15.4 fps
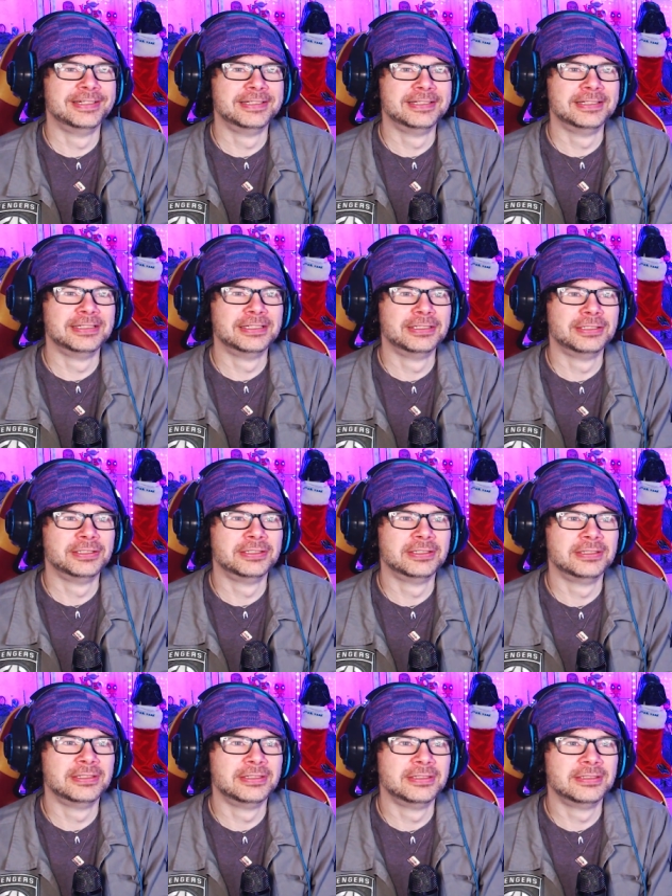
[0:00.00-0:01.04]
my mom got you
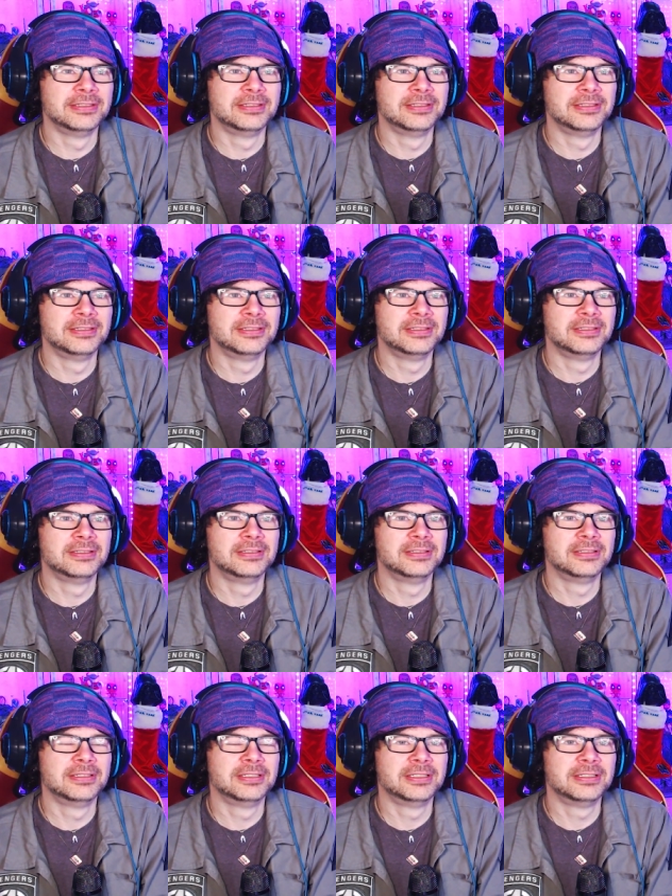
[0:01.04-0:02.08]
put in jail.
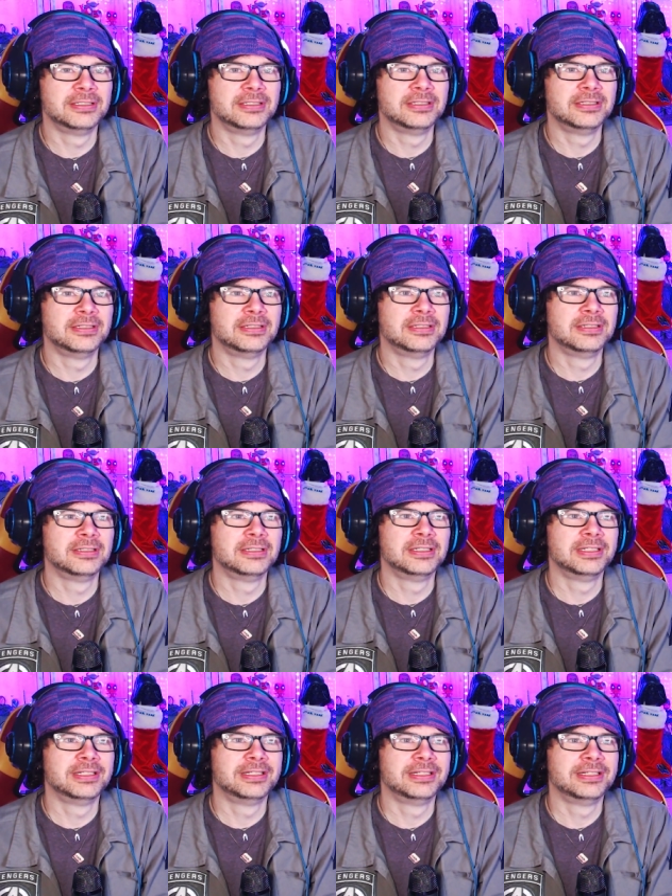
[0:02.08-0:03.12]
Are you okay? Never
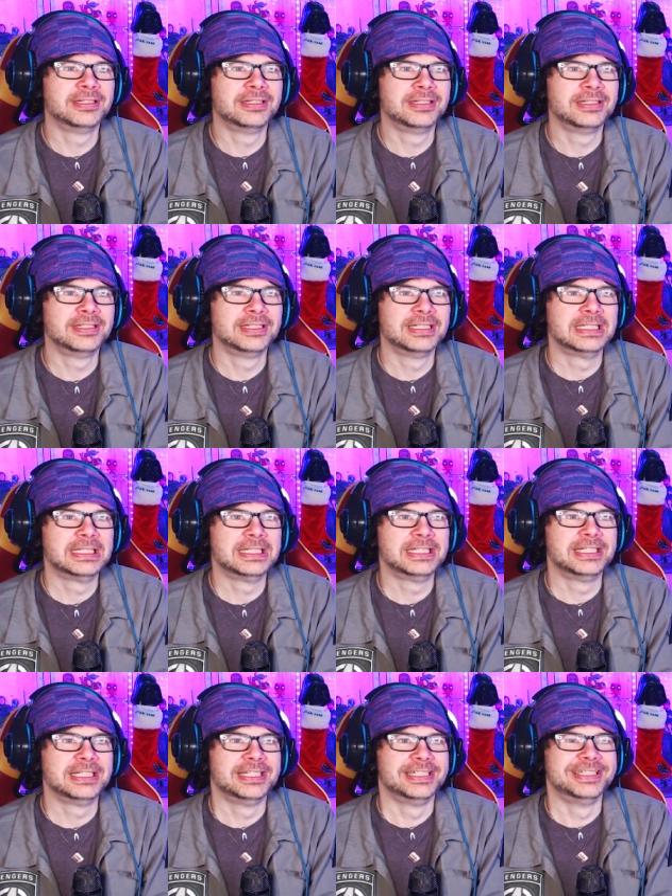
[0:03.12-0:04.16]
been better.
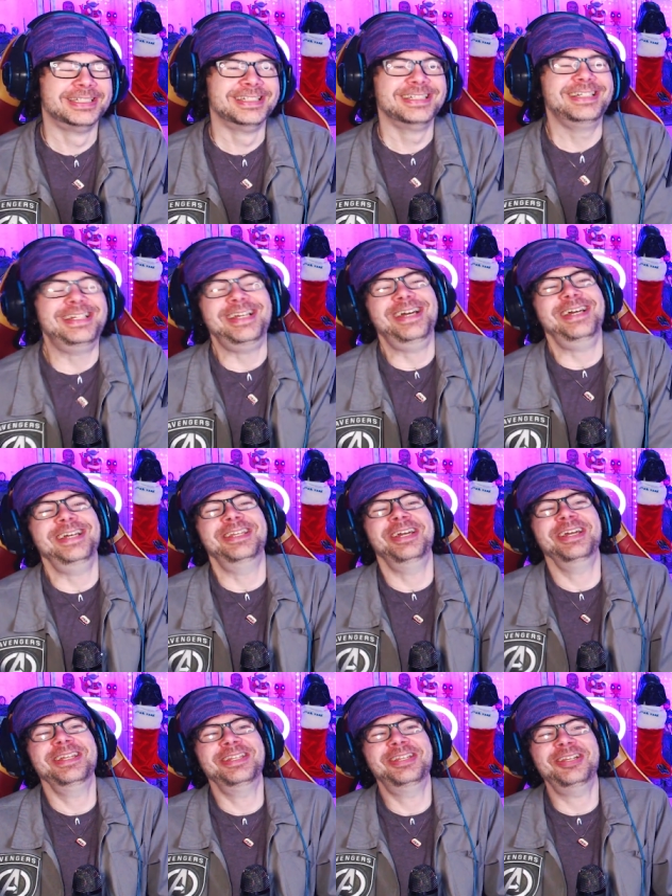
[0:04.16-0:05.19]
Oh
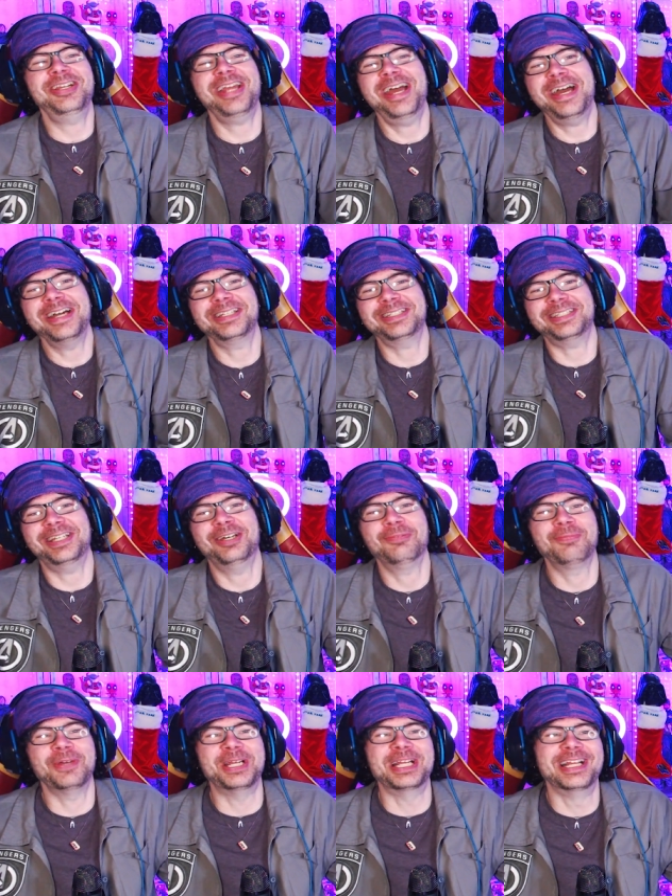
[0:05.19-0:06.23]
no! Jack's
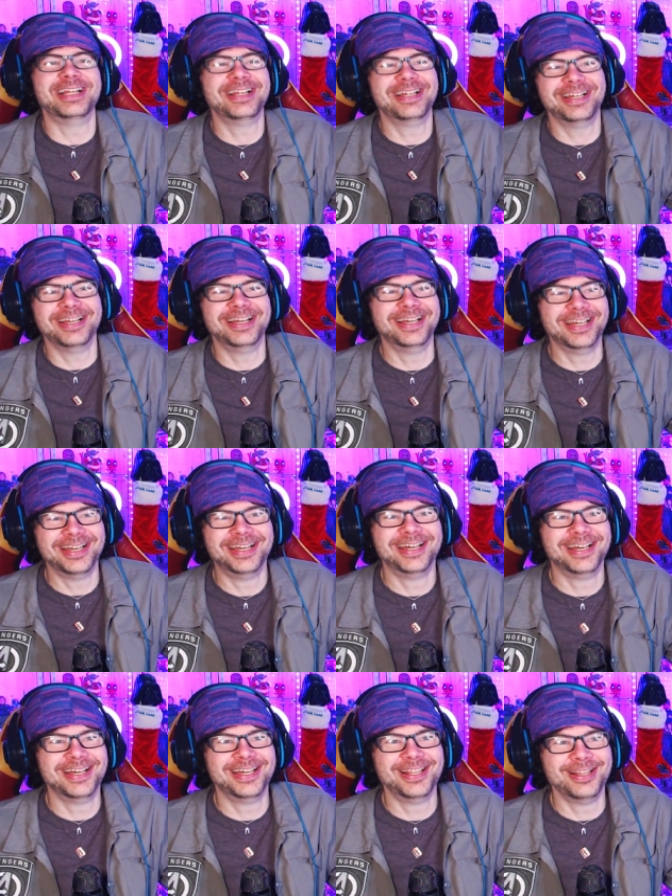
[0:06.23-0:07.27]
helping.
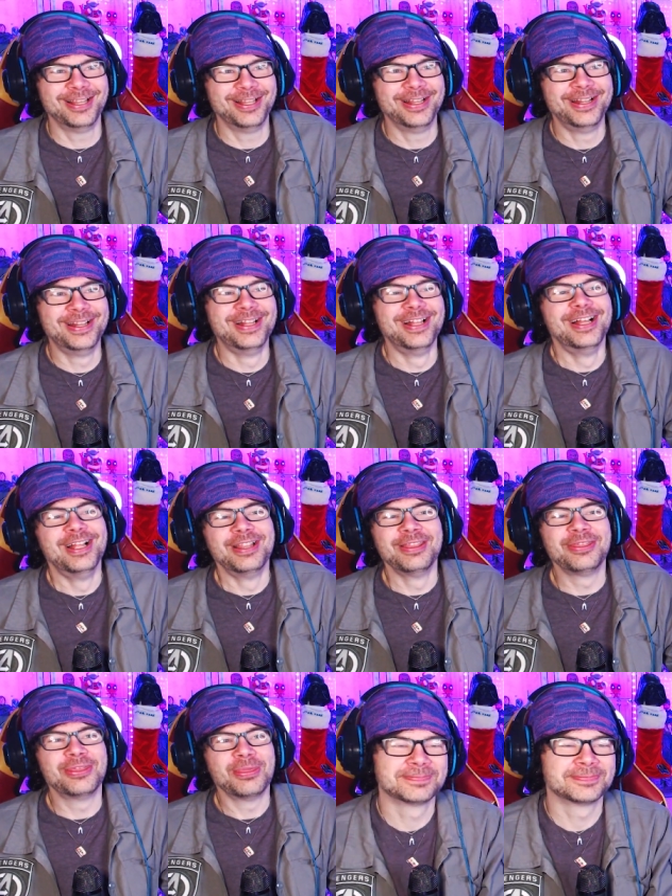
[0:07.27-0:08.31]
Yes.
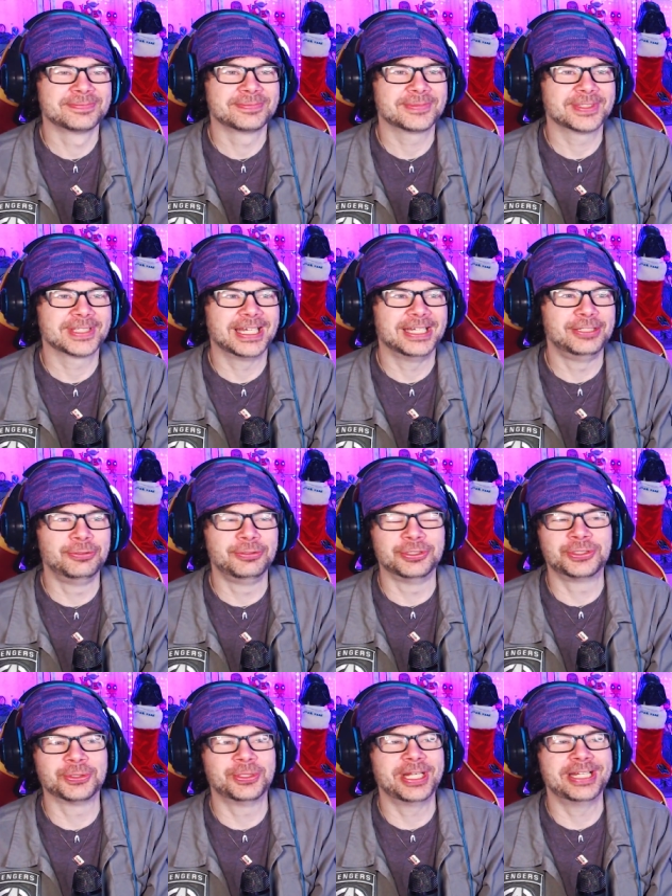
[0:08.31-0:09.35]
I knew the
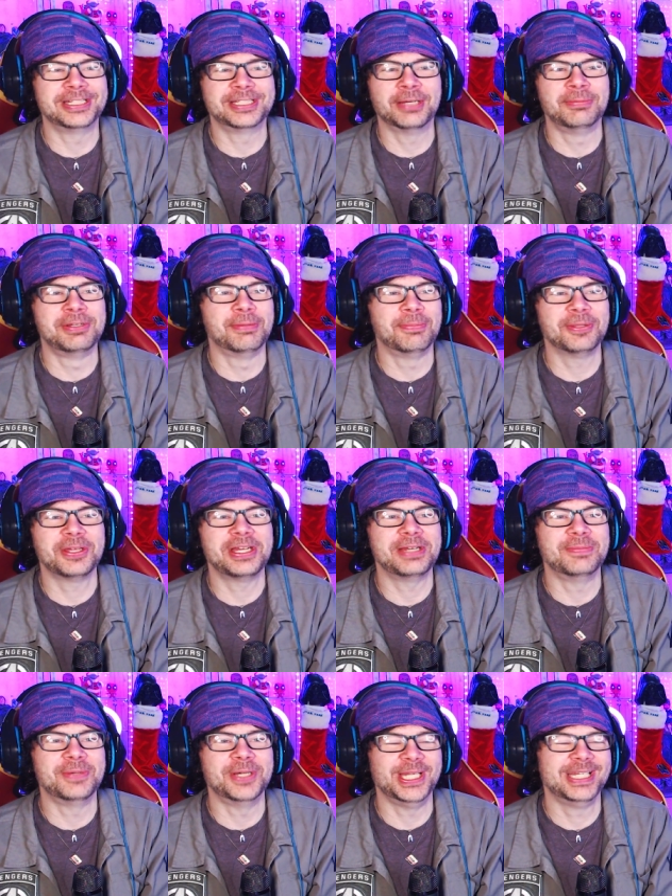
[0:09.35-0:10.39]
sword had to come into play, but